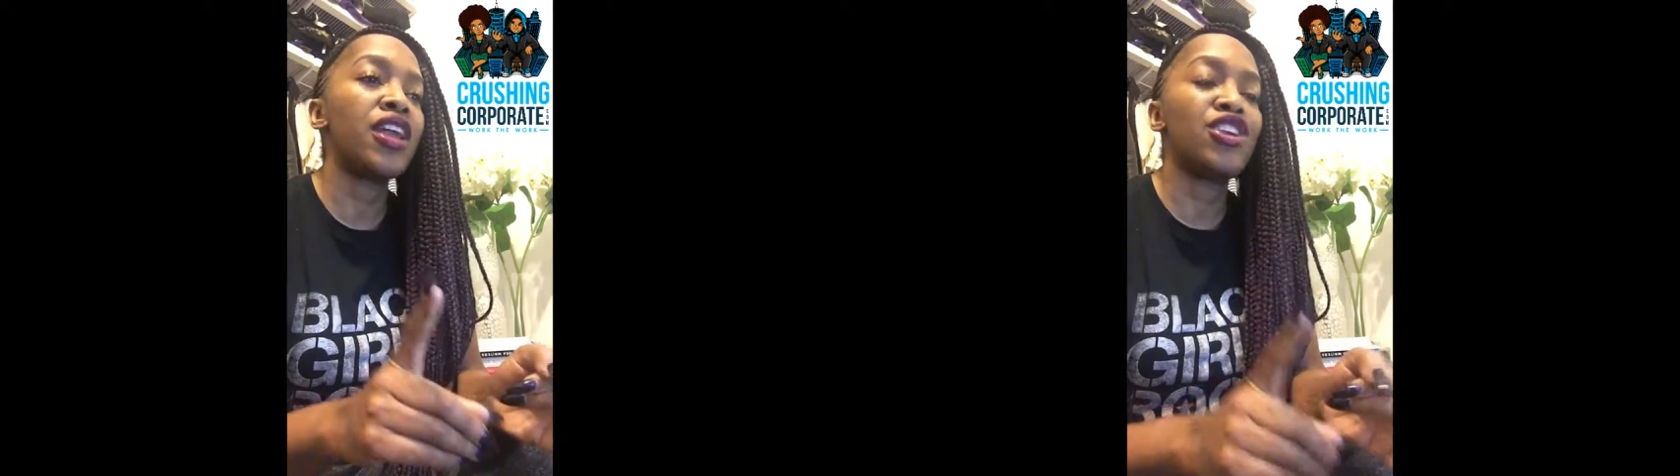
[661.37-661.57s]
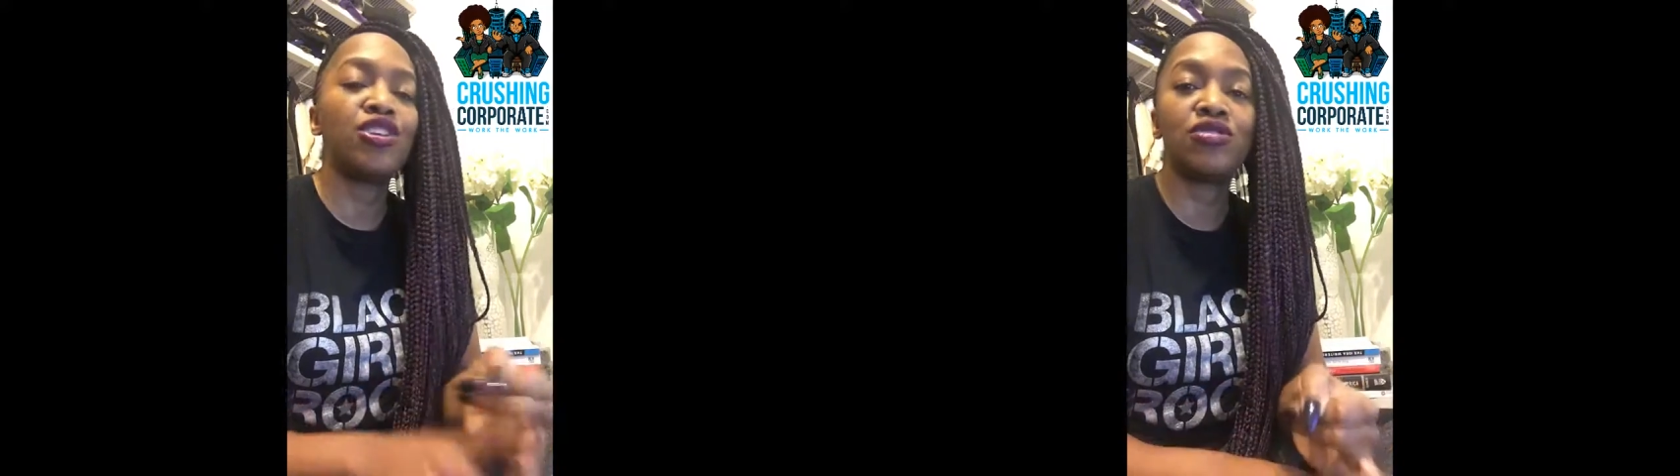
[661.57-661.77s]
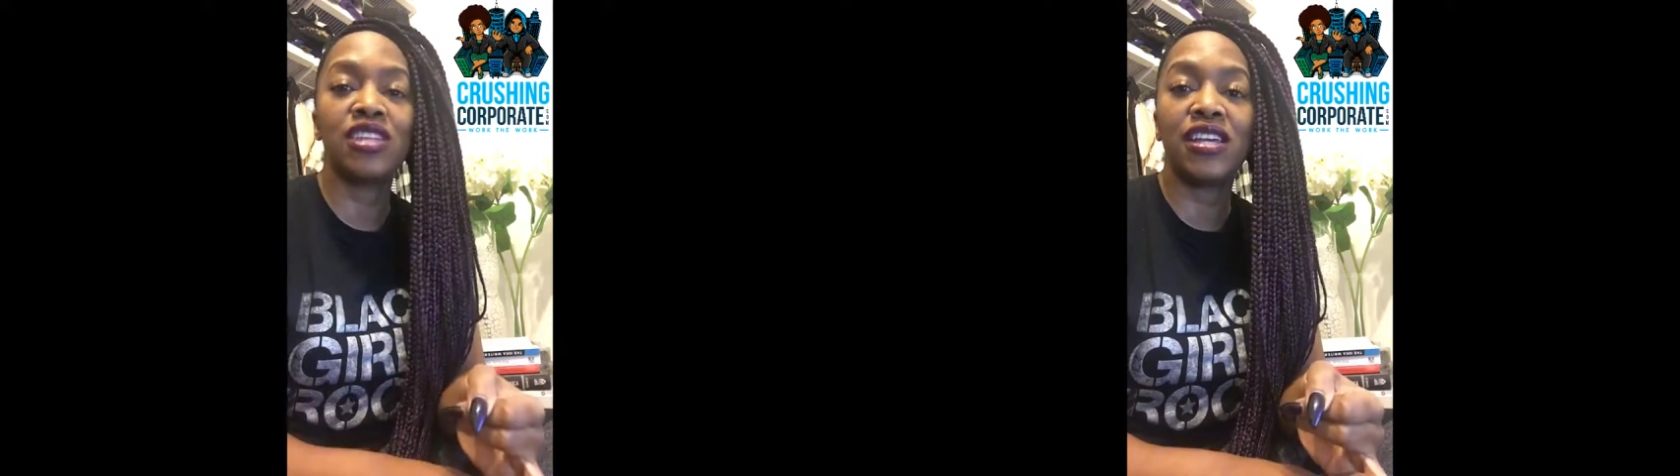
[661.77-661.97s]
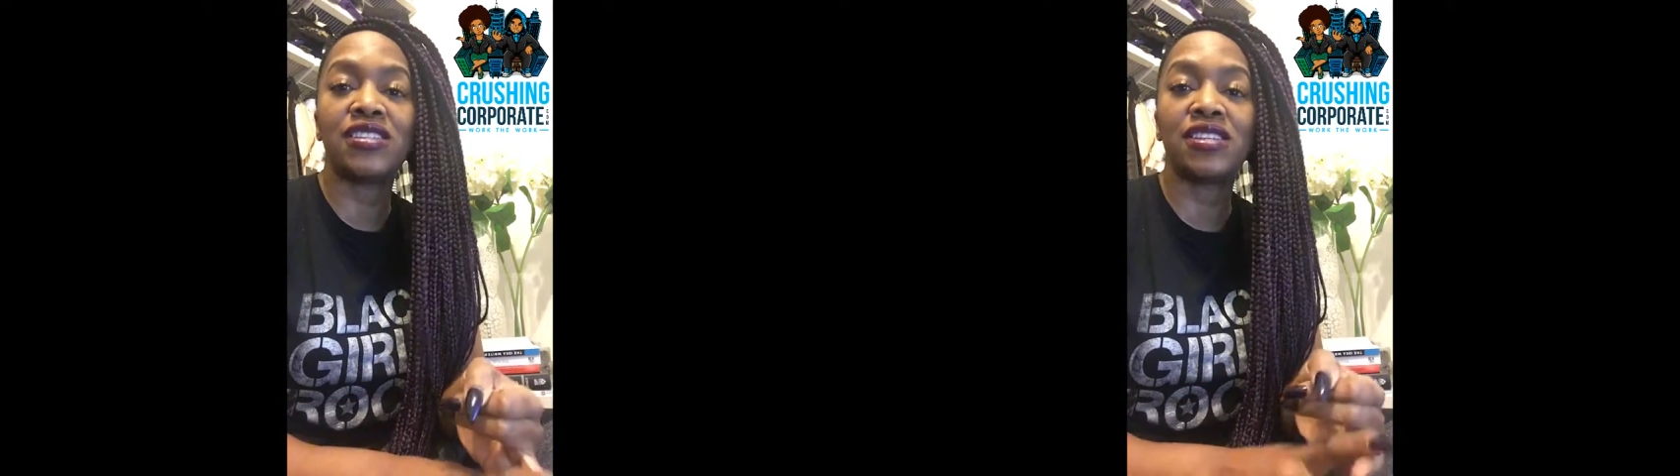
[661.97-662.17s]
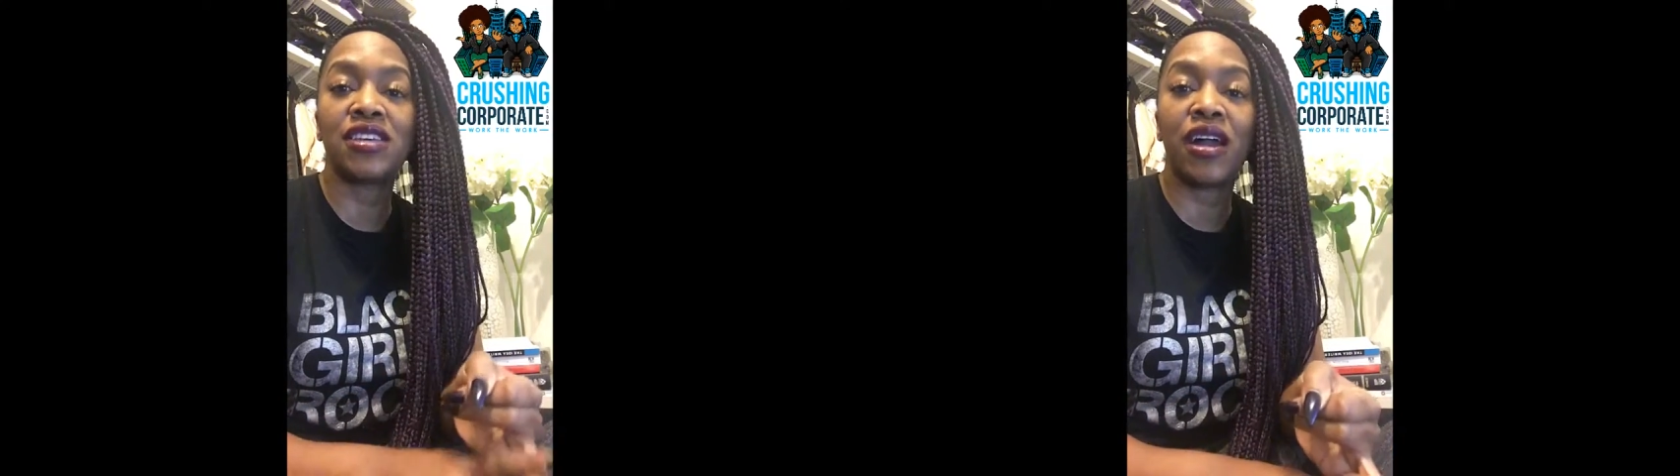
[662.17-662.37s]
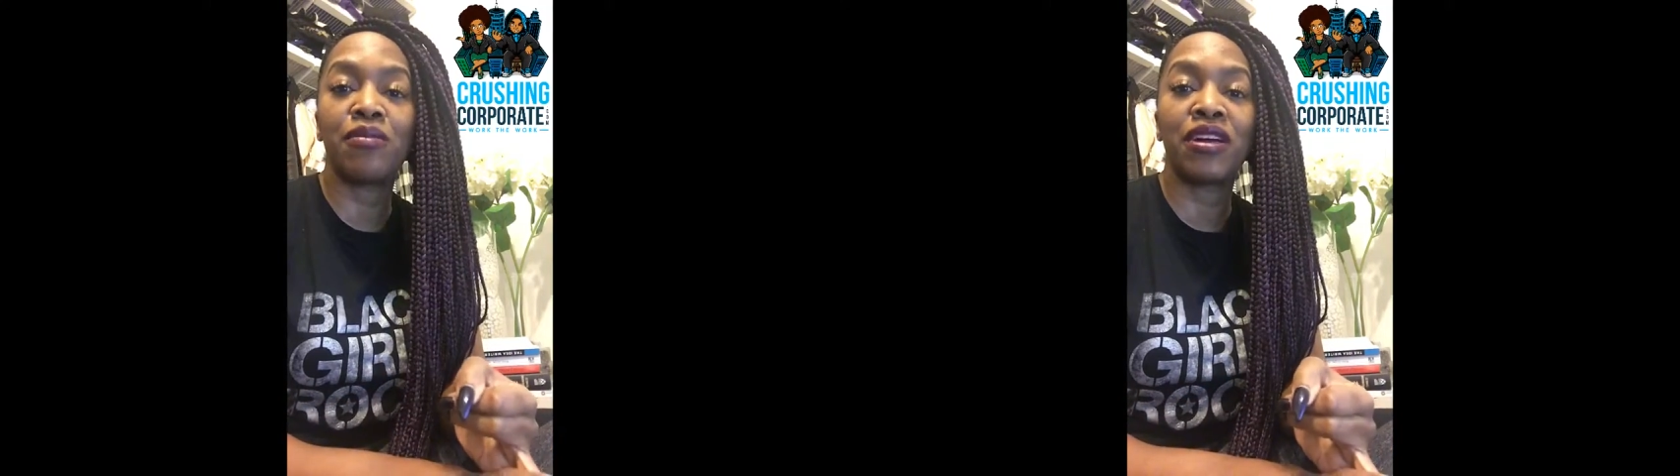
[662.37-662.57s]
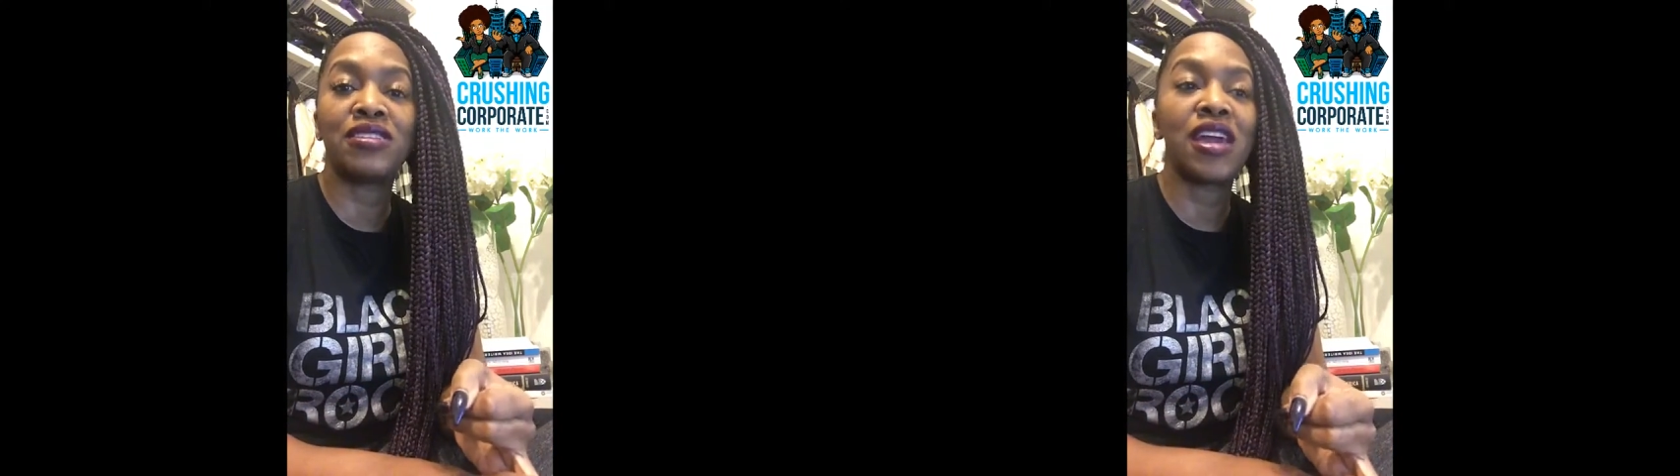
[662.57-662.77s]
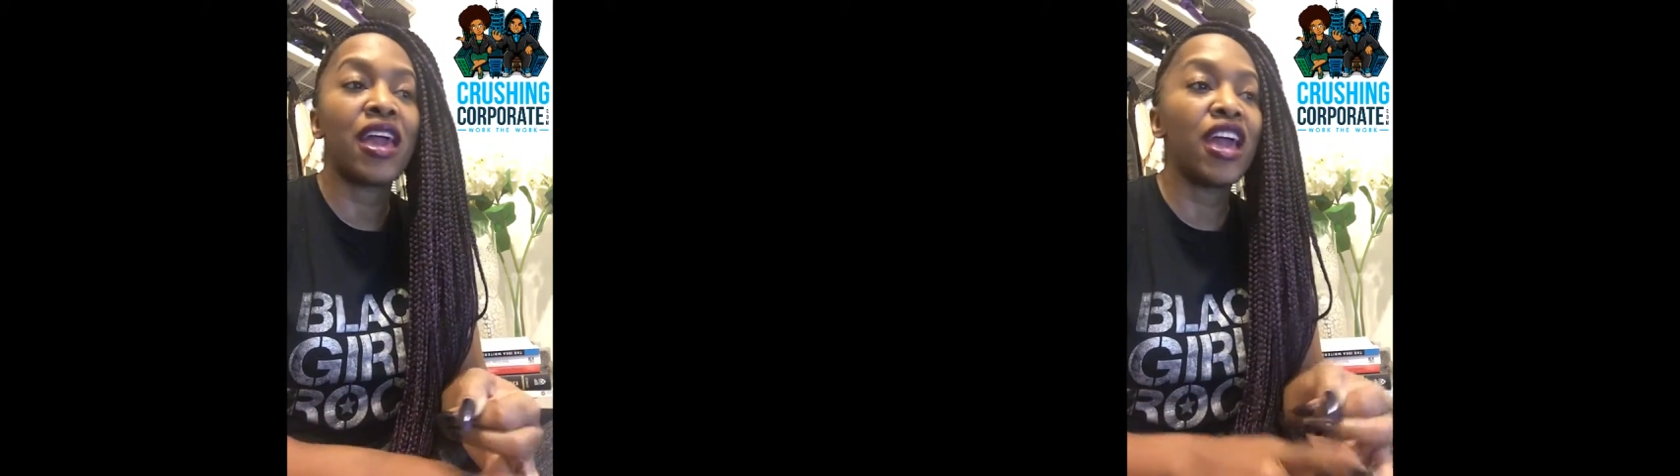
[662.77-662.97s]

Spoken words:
and you know dates and timelines,